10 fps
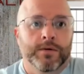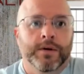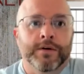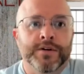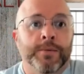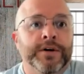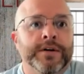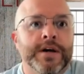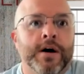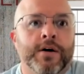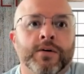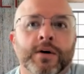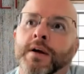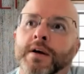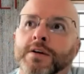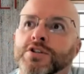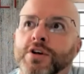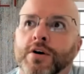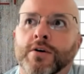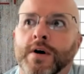WDO.
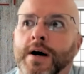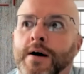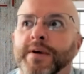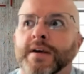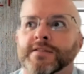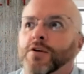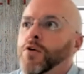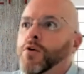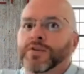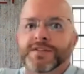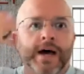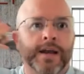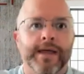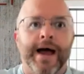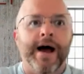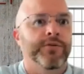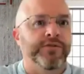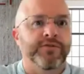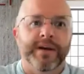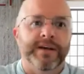So because the whole side of the house
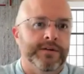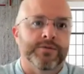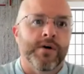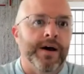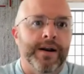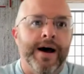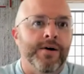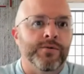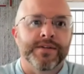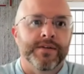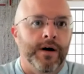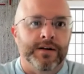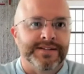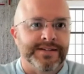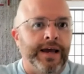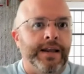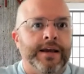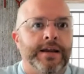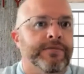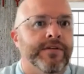was basically rotted out on
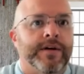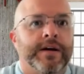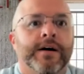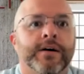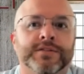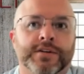siding and everything else.